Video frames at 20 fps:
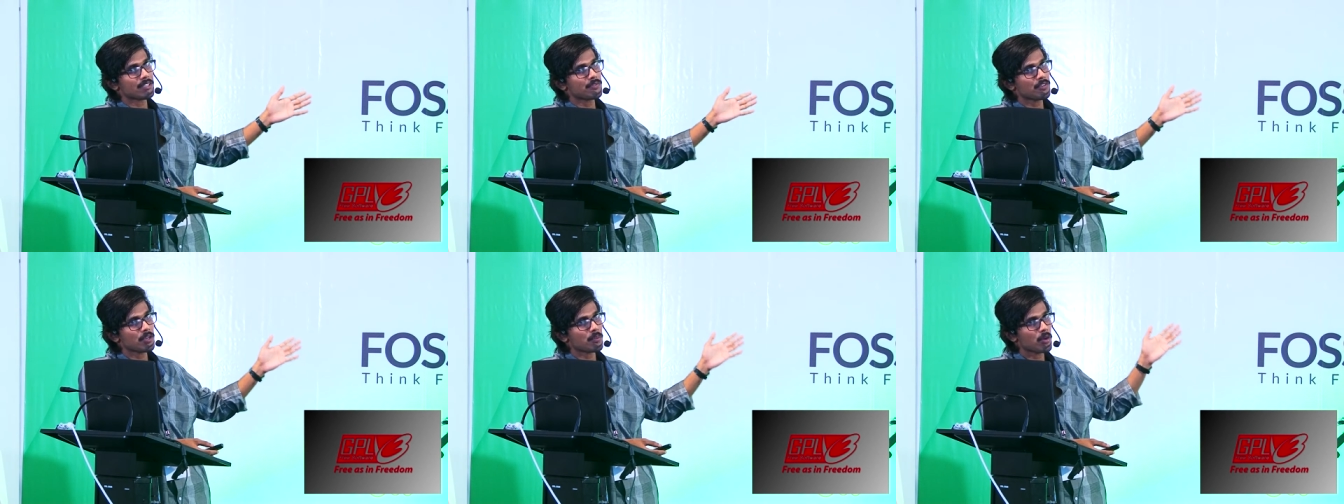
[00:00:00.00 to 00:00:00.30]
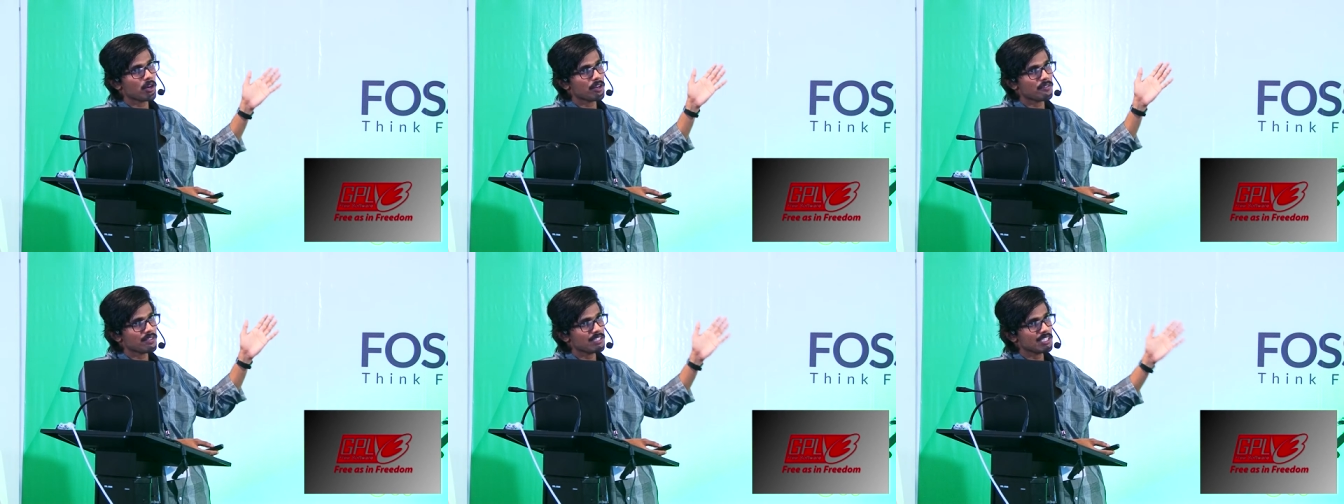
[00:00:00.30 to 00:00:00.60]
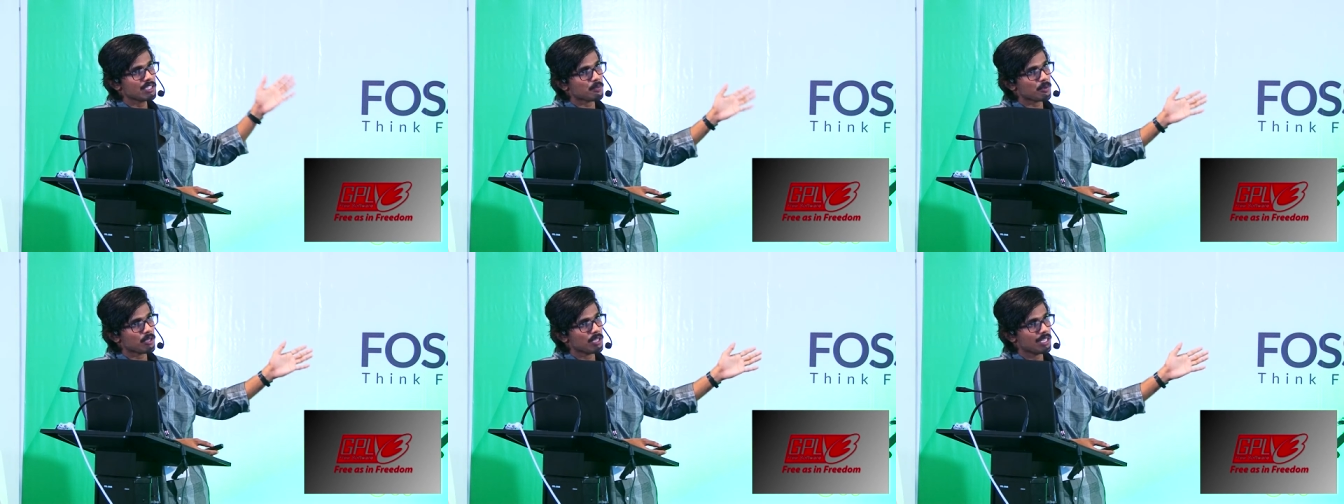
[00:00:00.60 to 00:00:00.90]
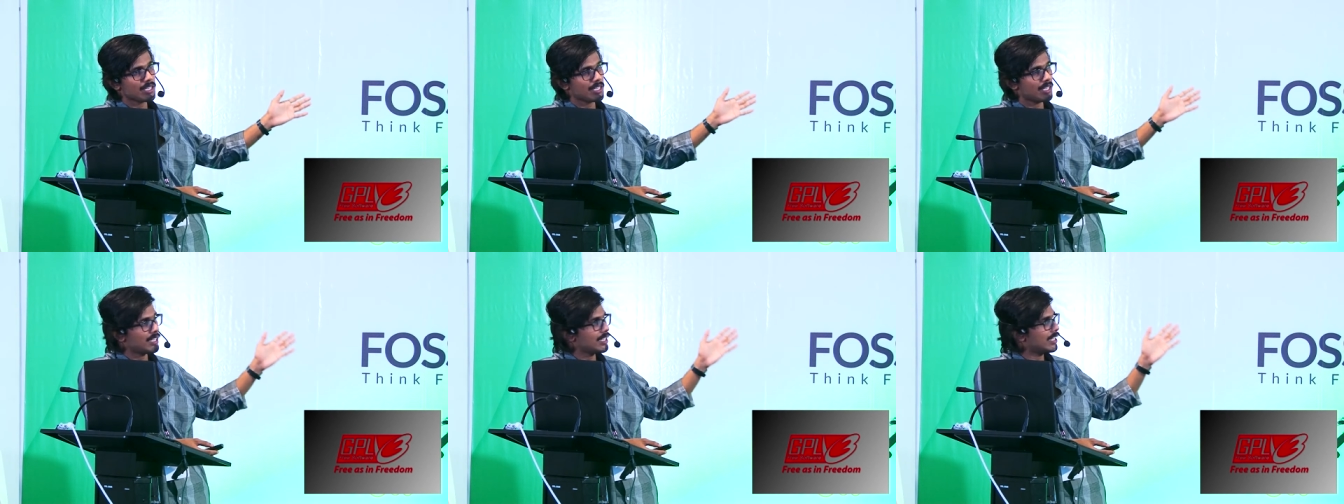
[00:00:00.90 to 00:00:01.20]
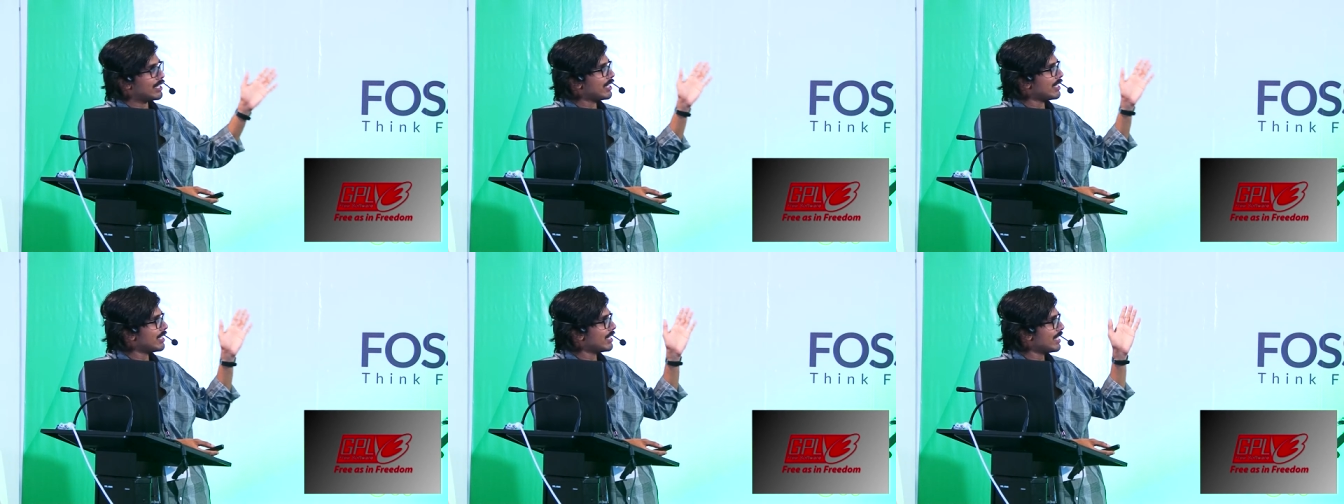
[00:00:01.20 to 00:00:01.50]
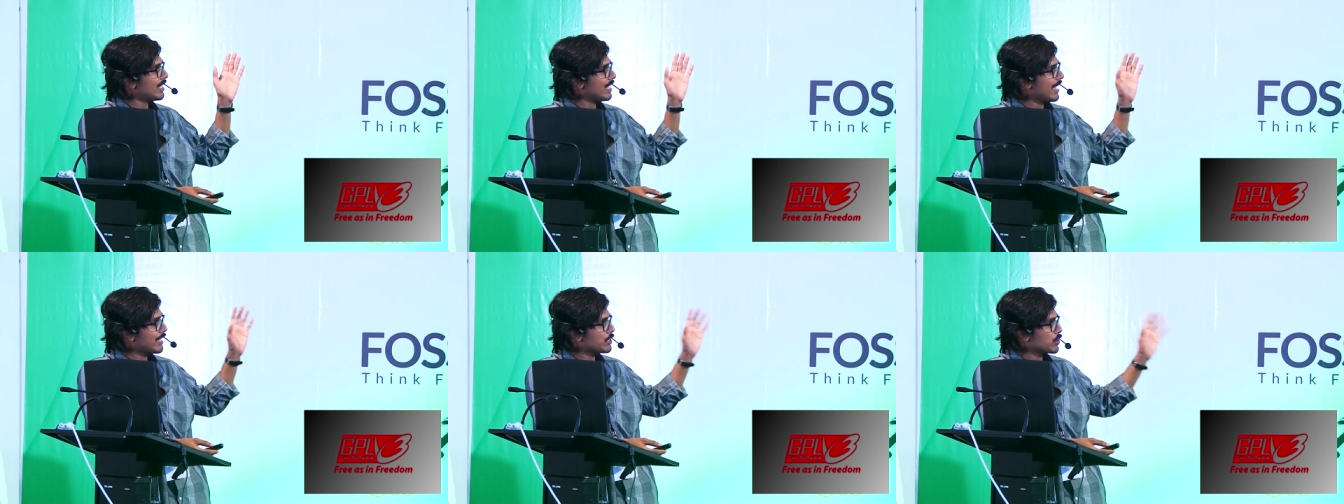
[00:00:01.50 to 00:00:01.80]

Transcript: If you modify this uh, uh,